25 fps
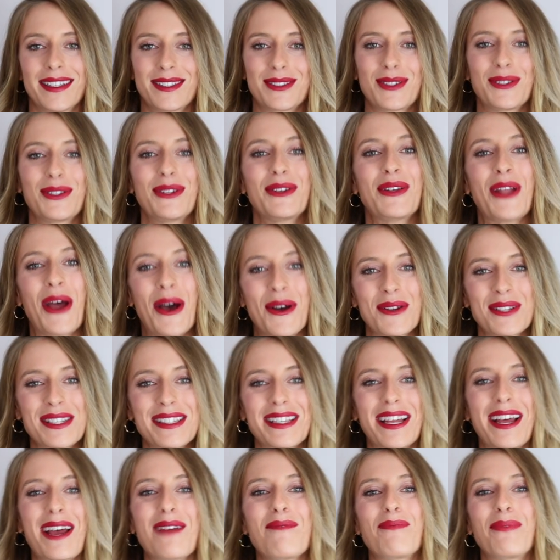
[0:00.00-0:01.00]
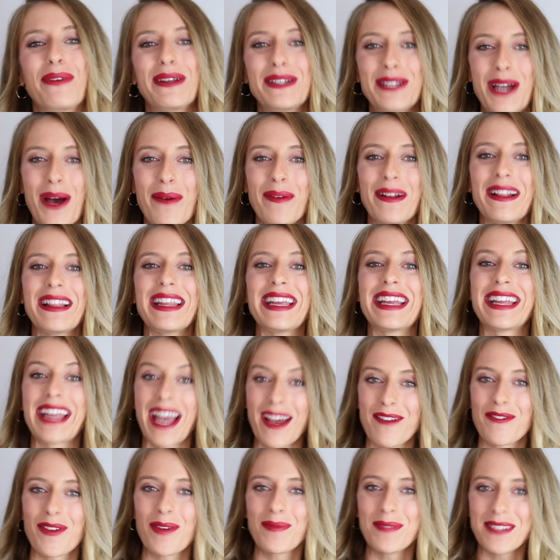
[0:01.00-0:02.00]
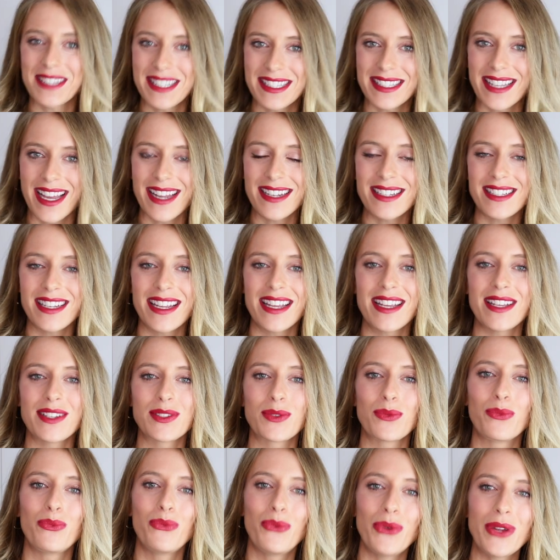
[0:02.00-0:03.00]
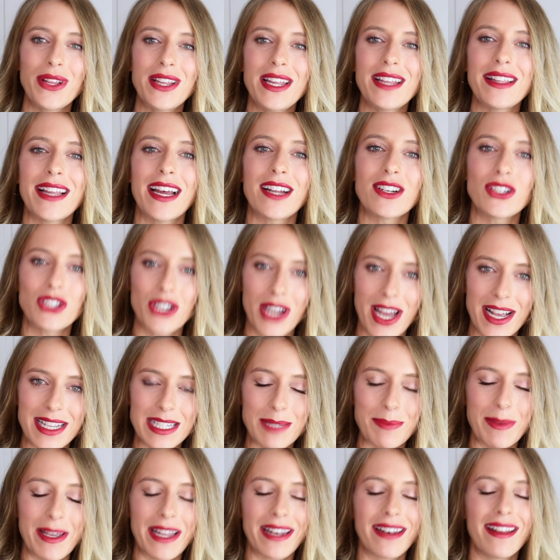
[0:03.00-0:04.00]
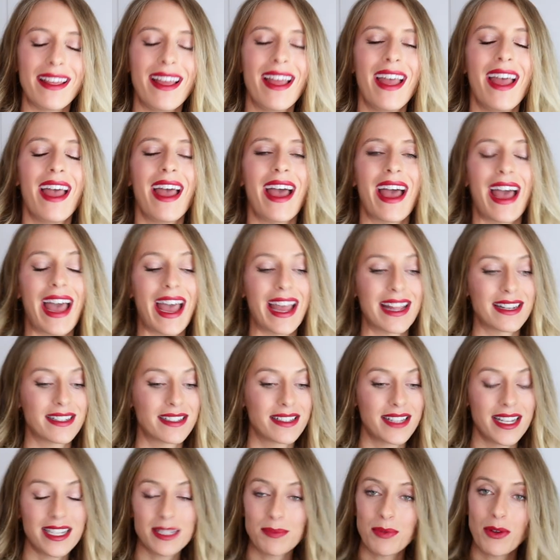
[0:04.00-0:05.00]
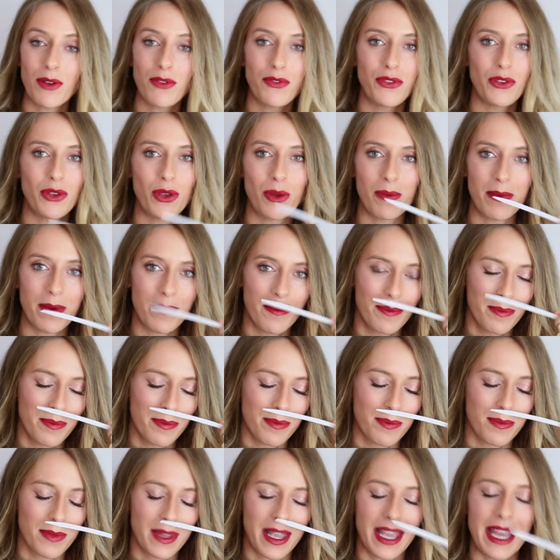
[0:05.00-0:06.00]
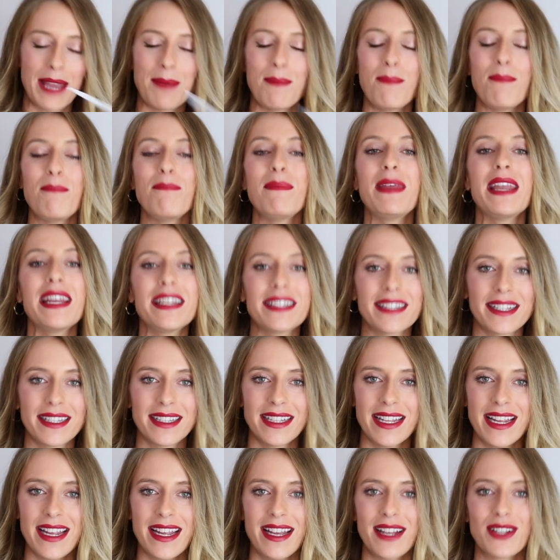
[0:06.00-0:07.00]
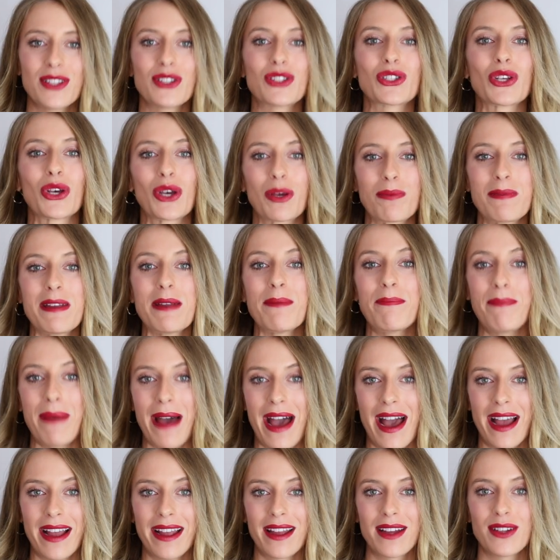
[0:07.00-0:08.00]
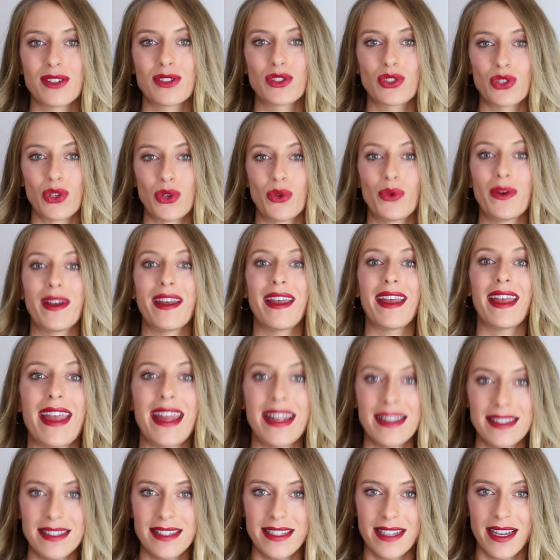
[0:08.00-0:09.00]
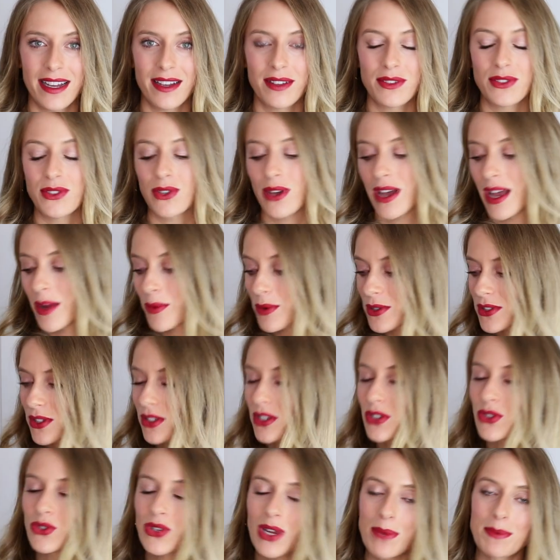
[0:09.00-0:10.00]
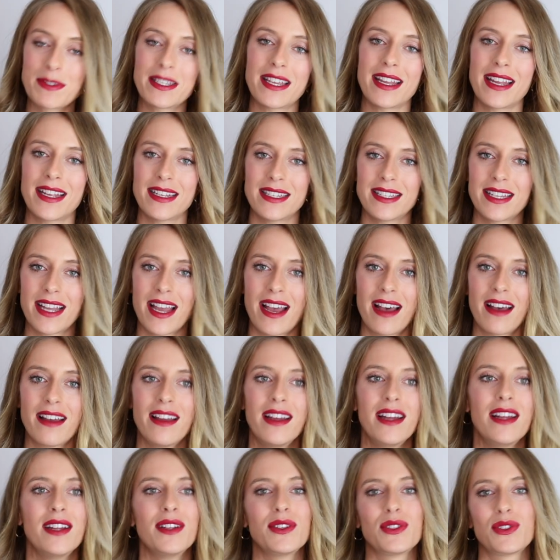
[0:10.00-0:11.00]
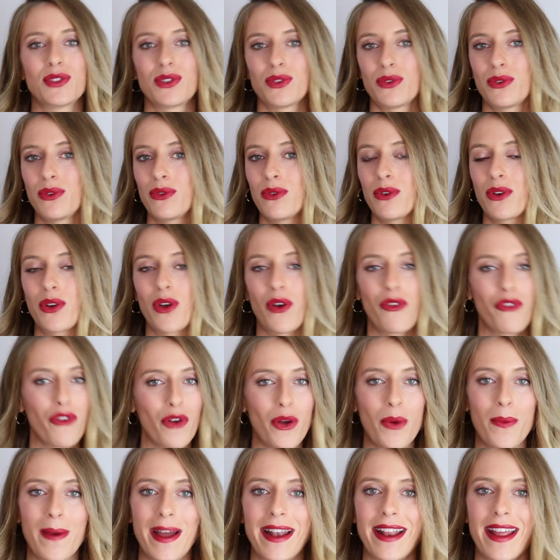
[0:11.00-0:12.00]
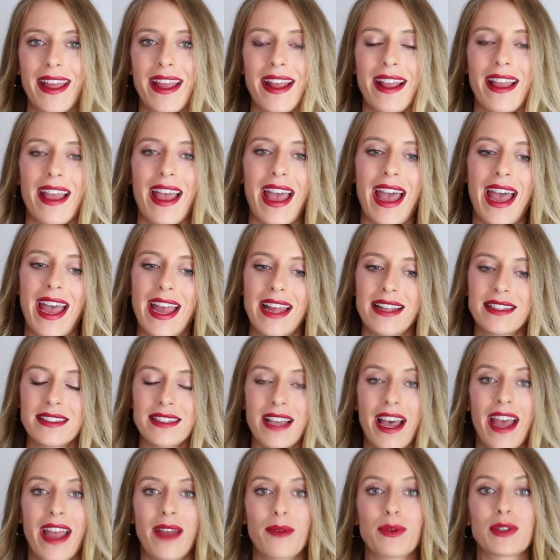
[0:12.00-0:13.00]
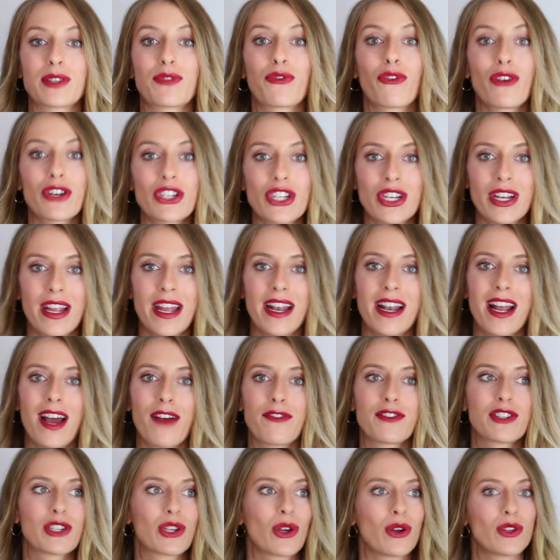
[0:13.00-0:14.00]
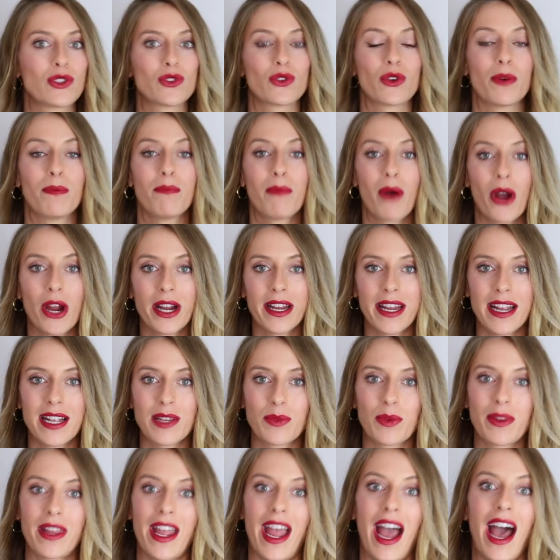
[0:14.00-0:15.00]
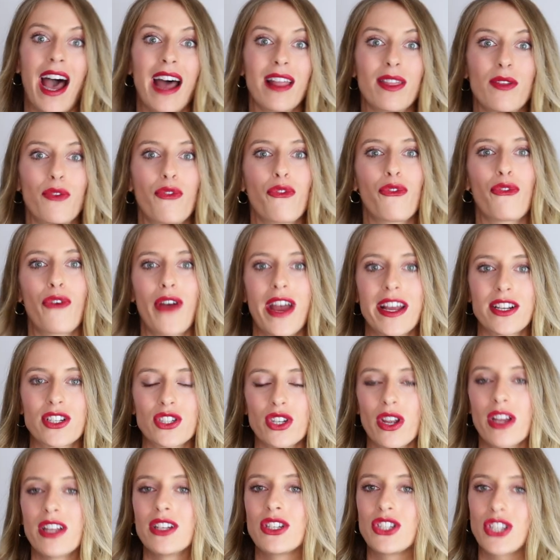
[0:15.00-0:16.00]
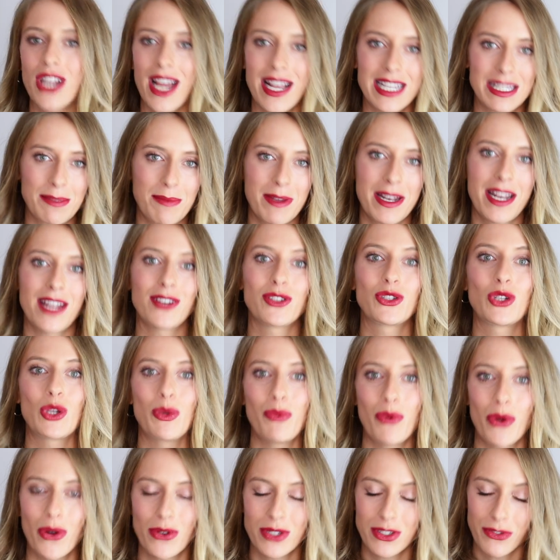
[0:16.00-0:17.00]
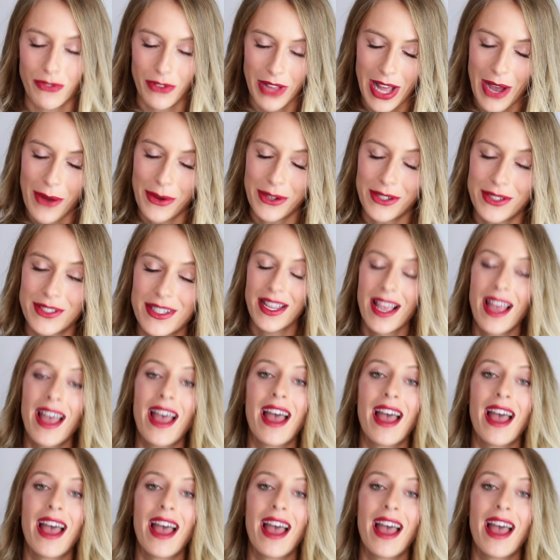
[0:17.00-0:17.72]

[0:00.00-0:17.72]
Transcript: So the notes that I predominantly get from the scent is really that jasmine. And this perfume immediately took me back to India. So I was on a trip to India to go for a wedding and I was fortunate enough to go to a market where they had the fresh jasmine and tuberose flowers.